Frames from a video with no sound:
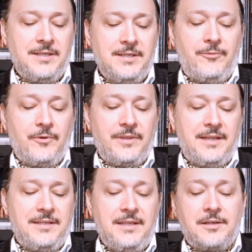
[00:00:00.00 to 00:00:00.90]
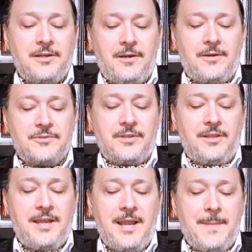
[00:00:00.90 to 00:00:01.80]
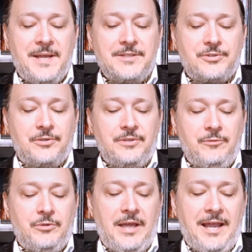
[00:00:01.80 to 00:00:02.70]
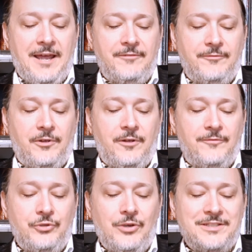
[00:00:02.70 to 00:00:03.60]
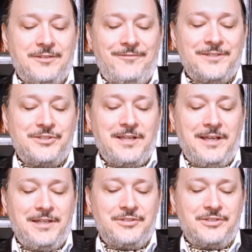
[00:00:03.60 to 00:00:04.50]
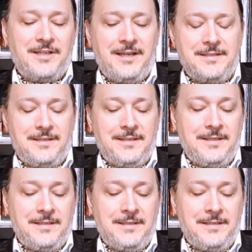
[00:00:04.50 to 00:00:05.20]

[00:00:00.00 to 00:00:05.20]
Before that need occurs, the campaign certainly will have evolved to a sophisticated state.